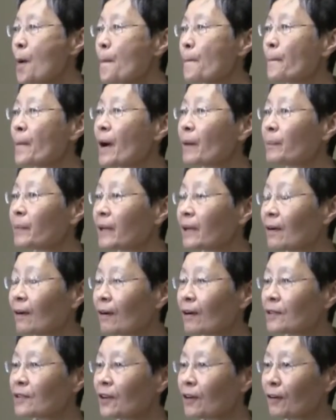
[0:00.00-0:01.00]
But
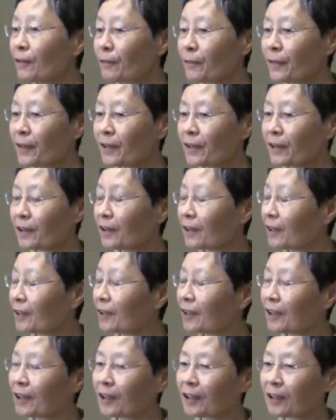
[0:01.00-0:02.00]
because of the
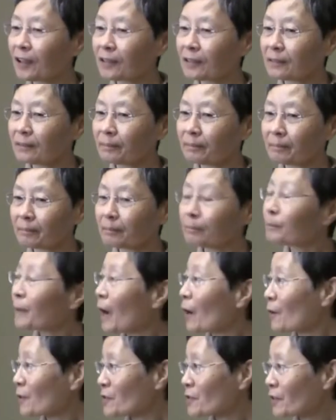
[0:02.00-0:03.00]
um,
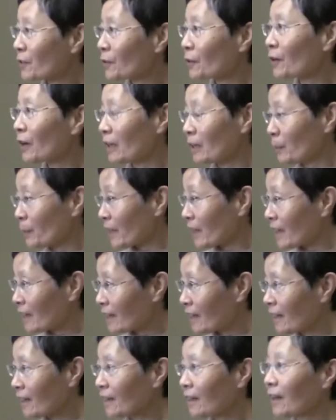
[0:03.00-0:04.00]
power struggle at the
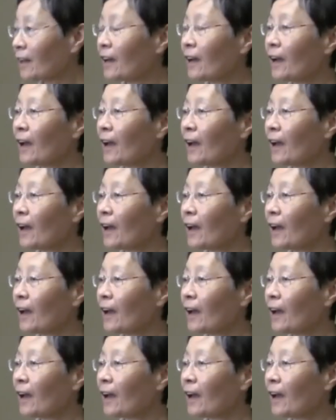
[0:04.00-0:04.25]
beginning,